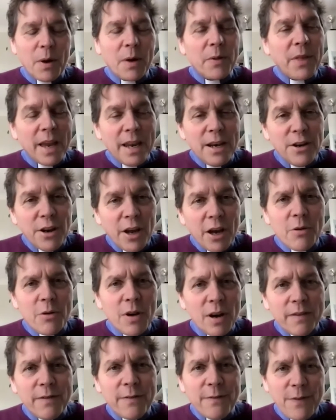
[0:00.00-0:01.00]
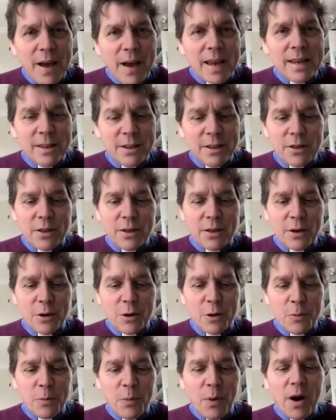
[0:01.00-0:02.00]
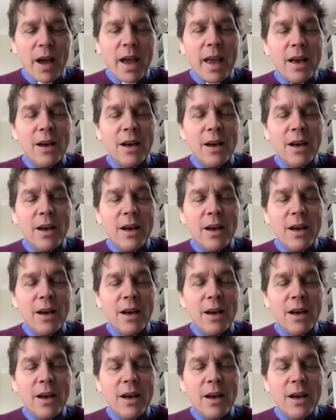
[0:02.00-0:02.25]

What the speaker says: they know her faith by